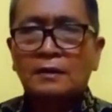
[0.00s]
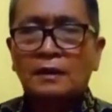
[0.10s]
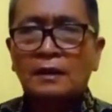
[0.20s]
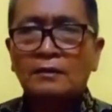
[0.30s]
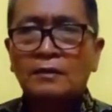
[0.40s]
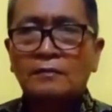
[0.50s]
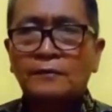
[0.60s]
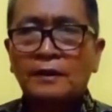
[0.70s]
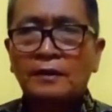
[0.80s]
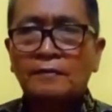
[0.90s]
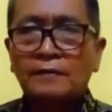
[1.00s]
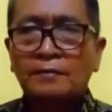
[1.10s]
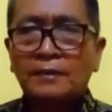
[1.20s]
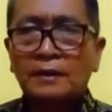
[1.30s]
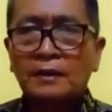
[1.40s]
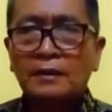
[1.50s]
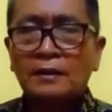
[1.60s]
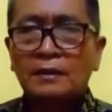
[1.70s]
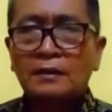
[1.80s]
you afraid with me?